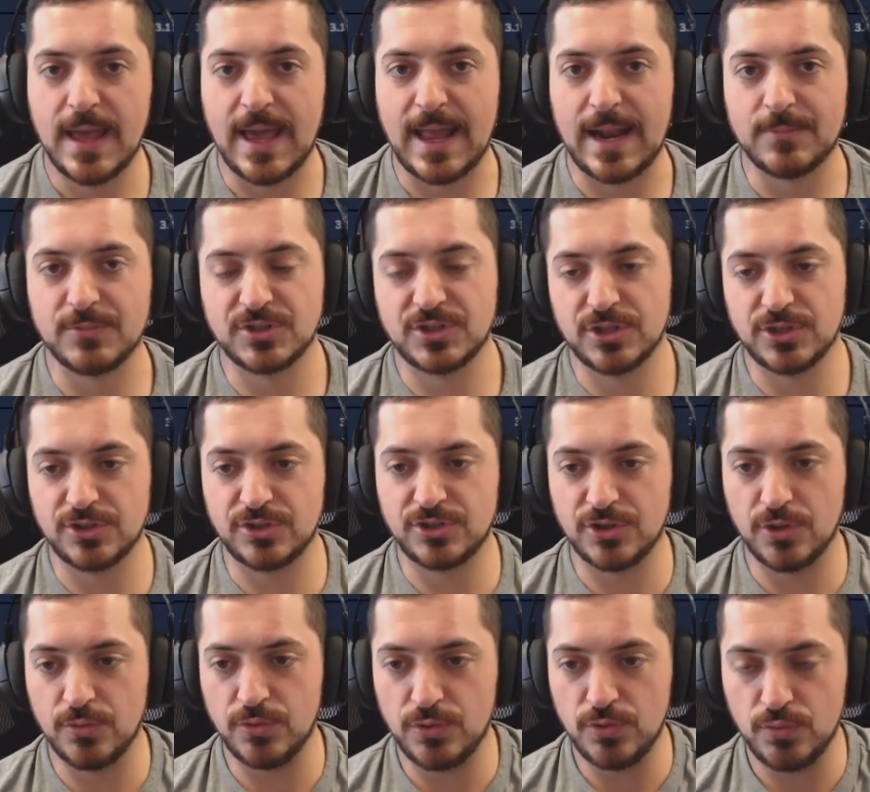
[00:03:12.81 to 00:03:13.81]
and I'm just going to
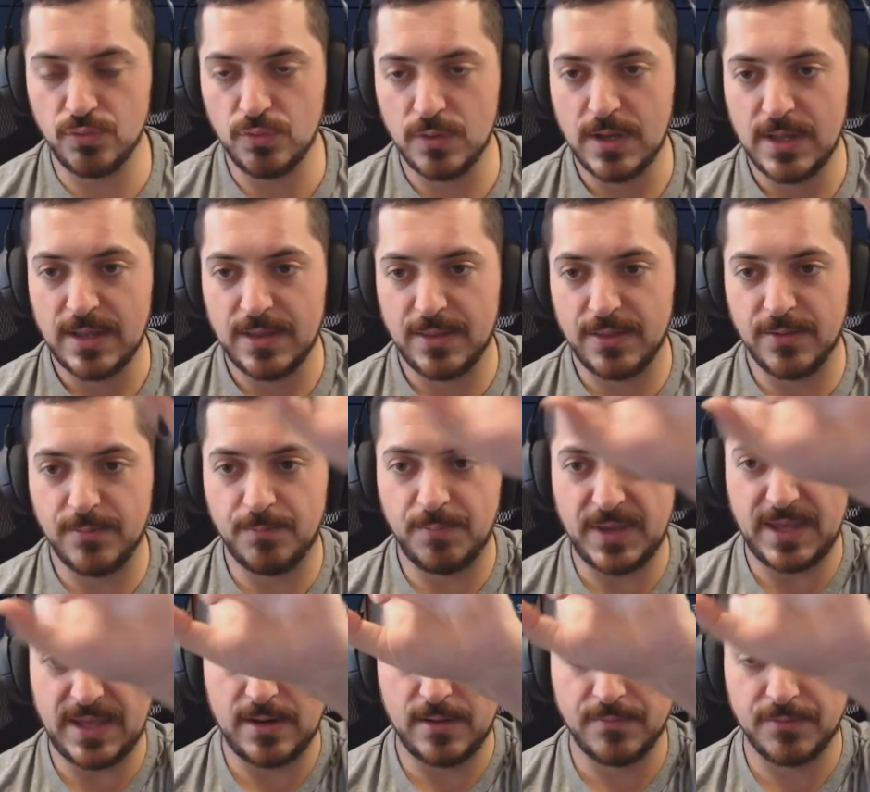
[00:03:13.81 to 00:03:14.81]
show you the
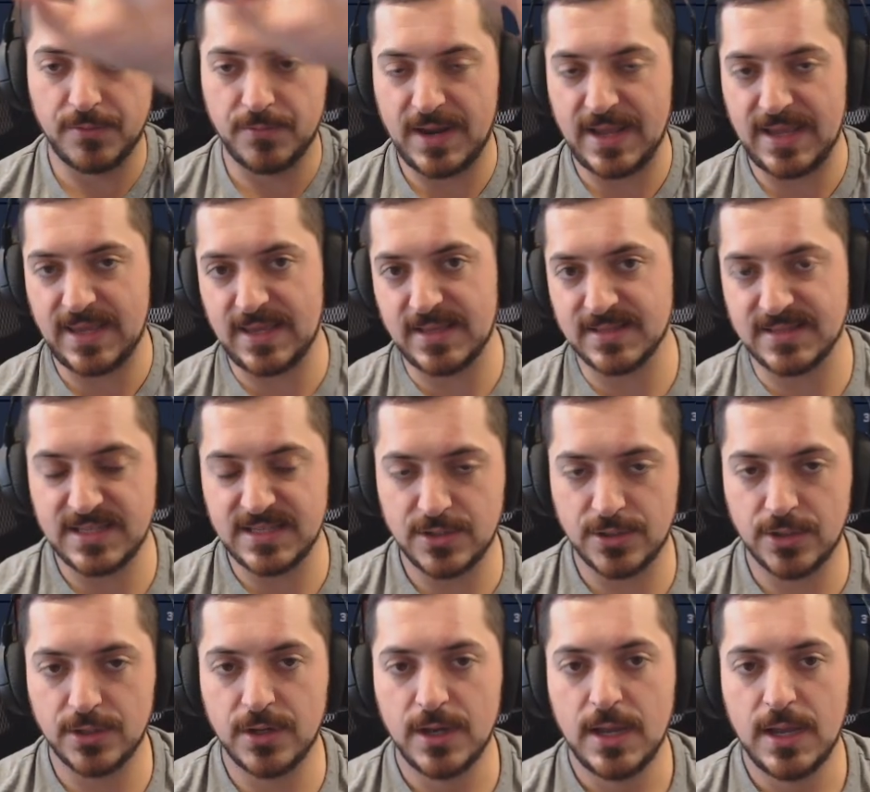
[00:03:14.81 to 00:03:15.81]
bit of the rankings
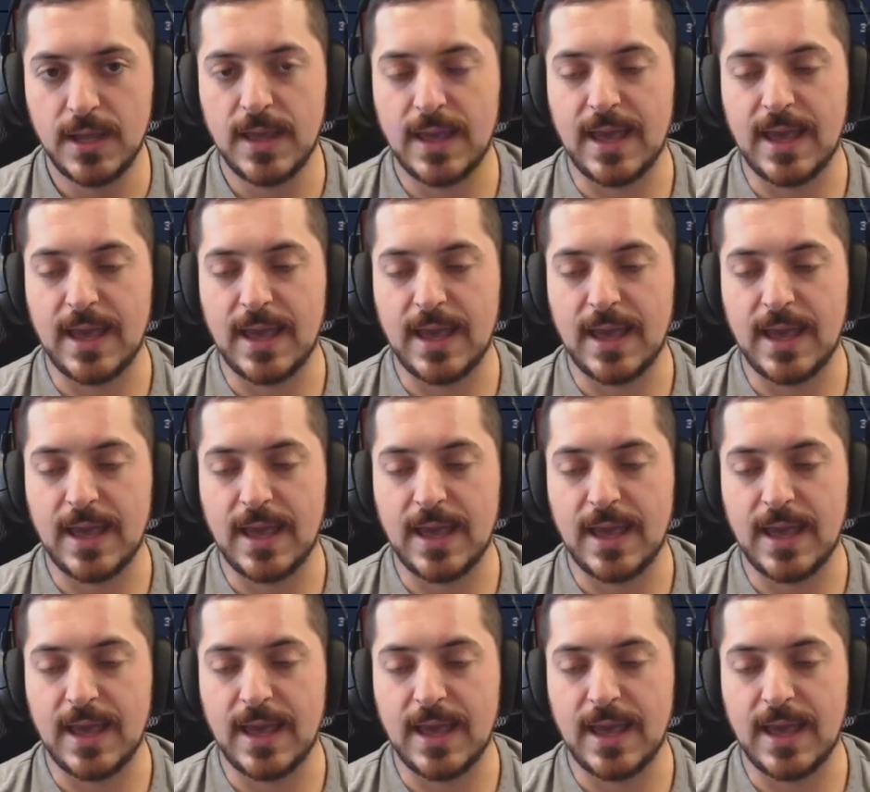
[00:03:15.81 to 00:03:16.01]
here,